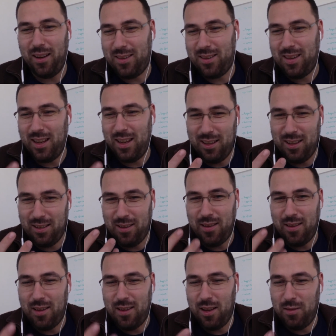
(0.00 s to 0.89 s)
Do
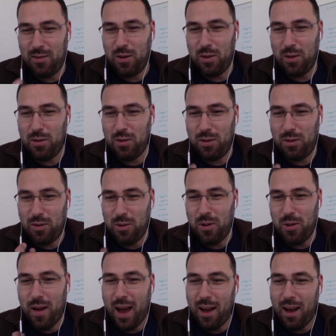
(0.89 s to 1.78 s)

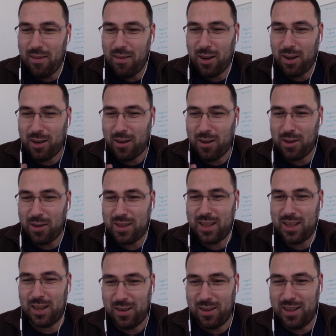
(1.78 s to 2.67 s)
you ever
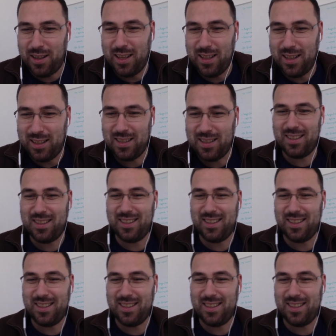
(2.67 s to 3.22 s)
consider this?